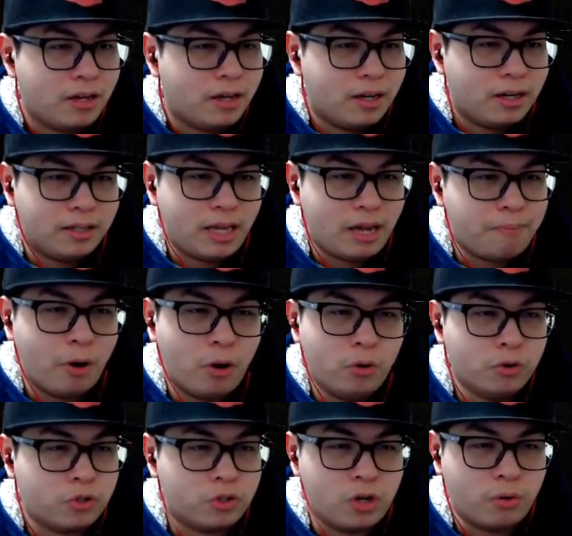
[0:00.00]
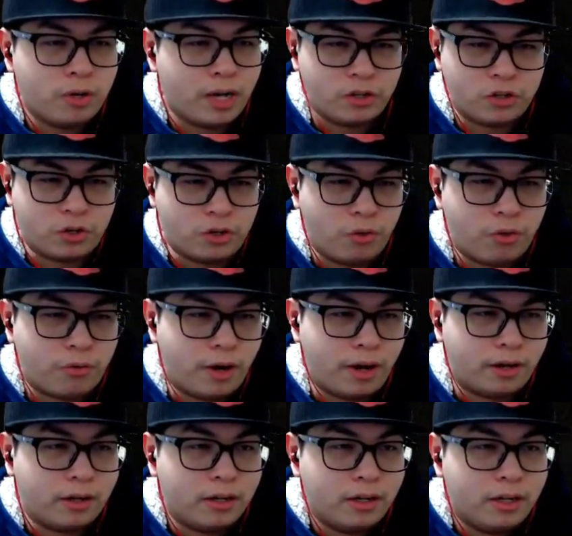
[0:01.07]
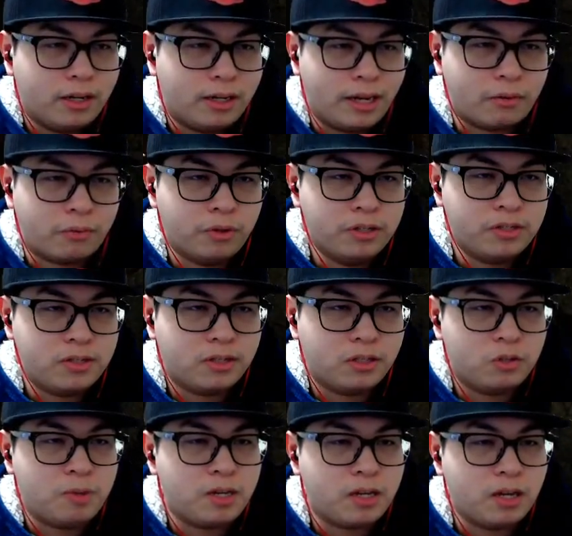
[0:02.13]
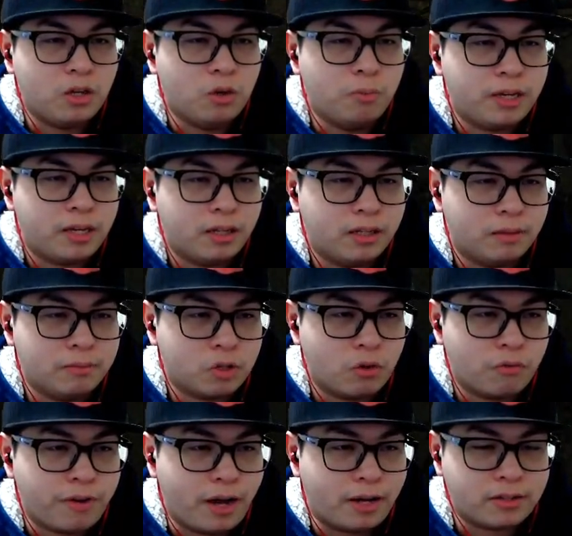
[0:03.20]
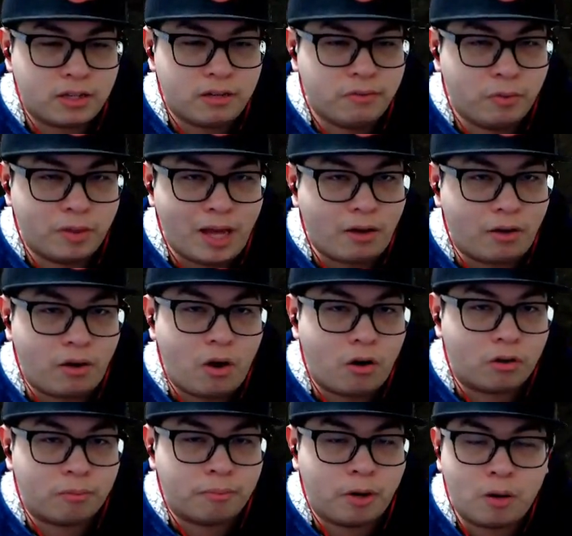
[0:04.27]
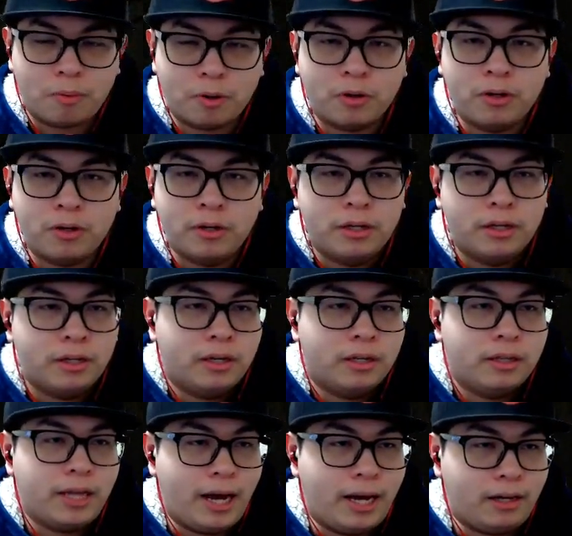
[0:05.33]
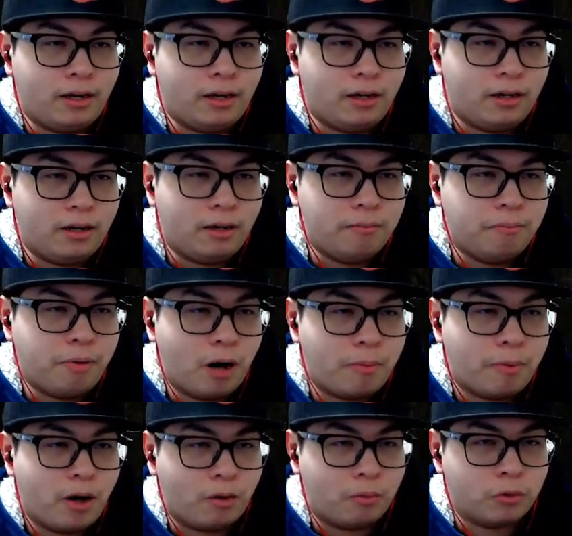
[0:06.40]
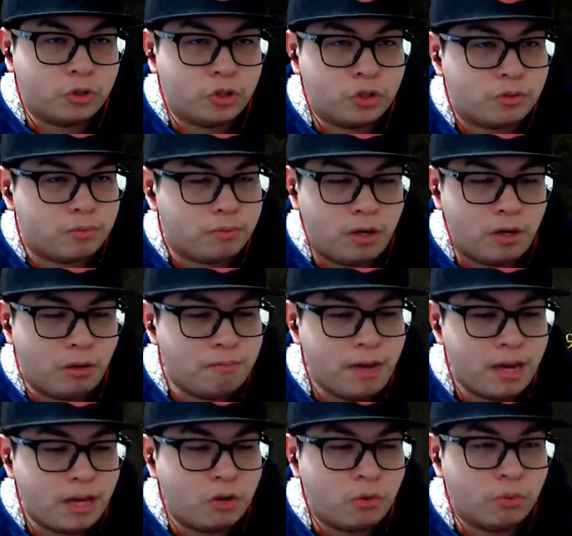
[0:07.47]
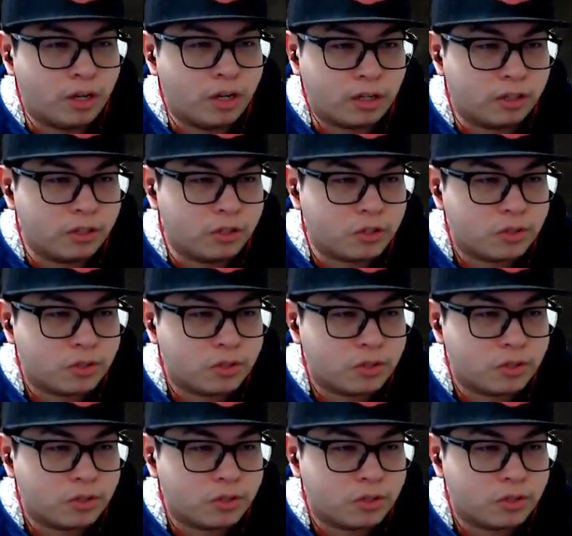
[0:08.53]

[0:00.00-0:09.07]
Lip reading: They pose no danger, no threat. Like, realistically speaking, you'll be killing them so fast, even without Heart of the Barber, that Barber Heart will just, you know, make you ridiculous.